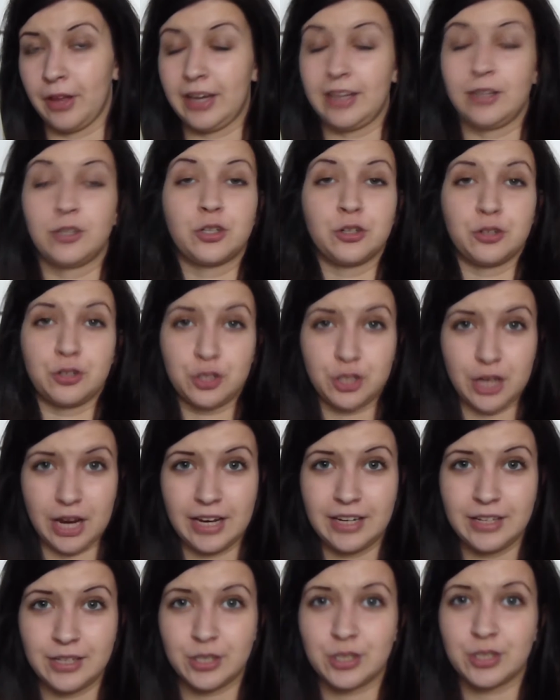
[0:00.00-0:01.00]
should
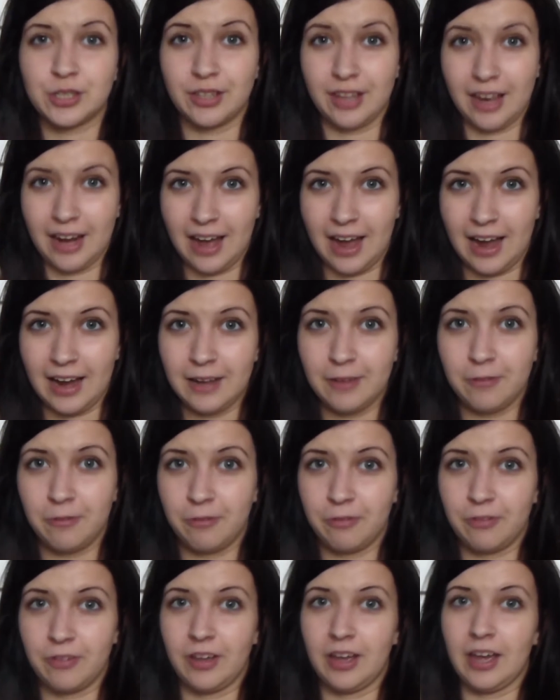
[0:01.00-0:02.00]
change their
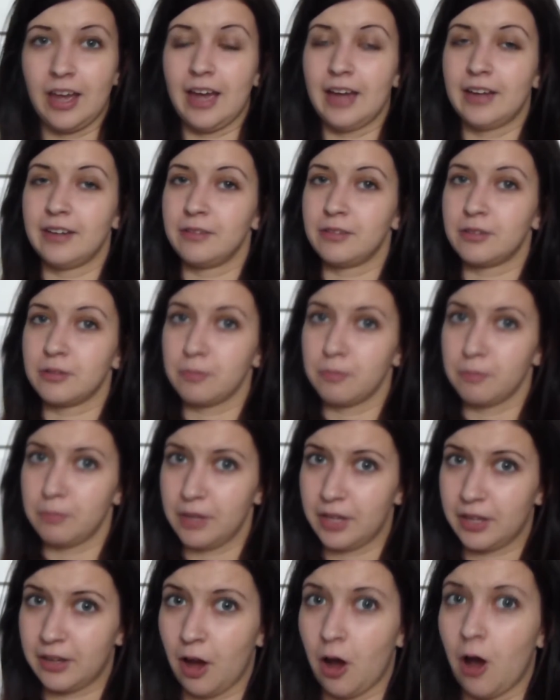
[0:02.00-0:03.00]
life and
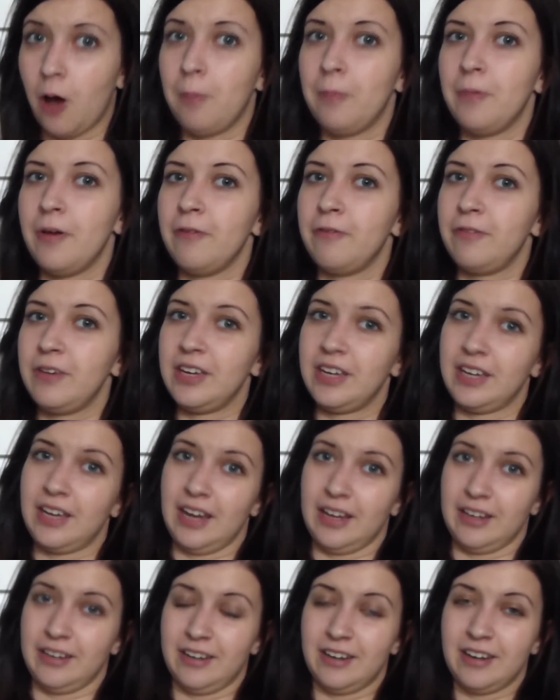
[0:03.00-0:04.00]
become a
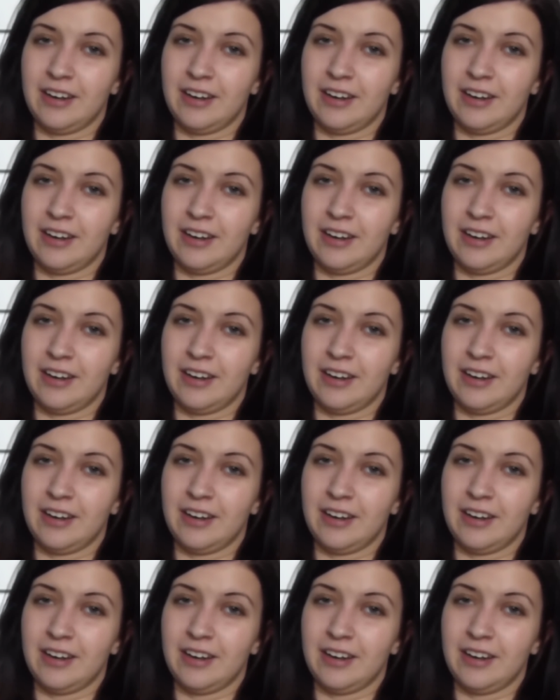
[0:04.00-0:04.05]
vegan.